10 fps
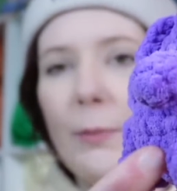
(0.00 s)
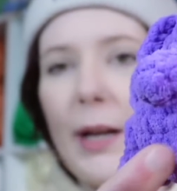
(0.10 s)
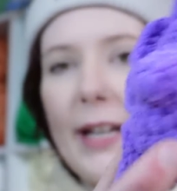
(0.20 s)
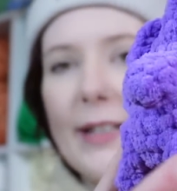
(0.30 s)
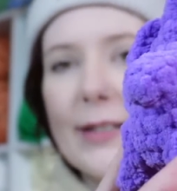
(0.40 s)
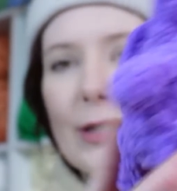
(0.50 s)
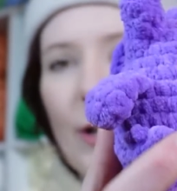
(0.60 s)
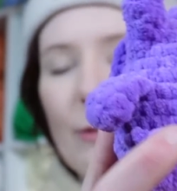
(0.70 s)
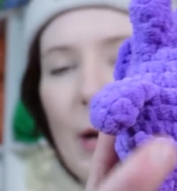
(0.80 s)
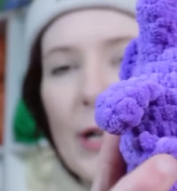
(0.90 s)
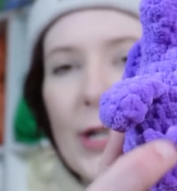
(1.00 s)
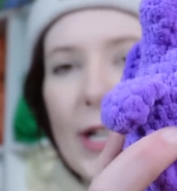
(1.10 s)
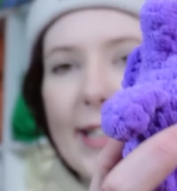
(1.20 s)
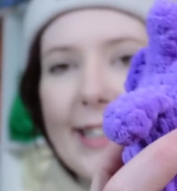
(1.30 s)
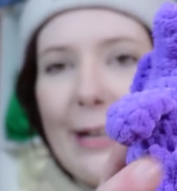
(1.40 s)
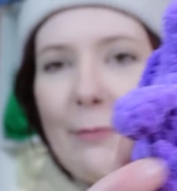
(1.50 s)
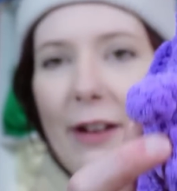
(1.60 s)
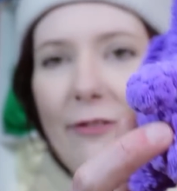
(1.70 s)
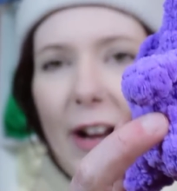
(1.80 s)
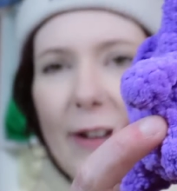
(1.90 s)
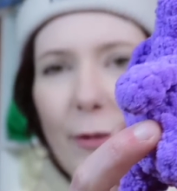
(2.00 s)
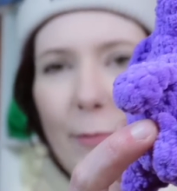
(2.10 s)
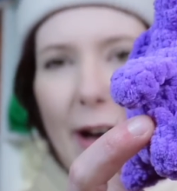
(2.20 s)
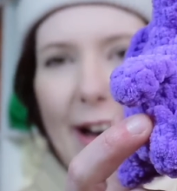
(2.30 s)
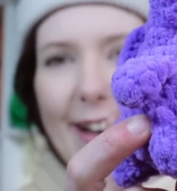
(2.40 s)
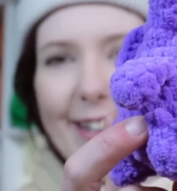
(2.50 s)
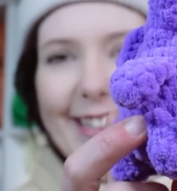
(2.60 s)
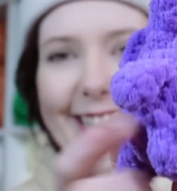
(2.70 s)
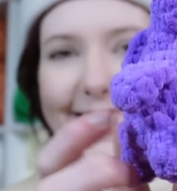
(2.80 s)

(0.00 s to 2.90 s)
beans so much. I think they're my favorite part.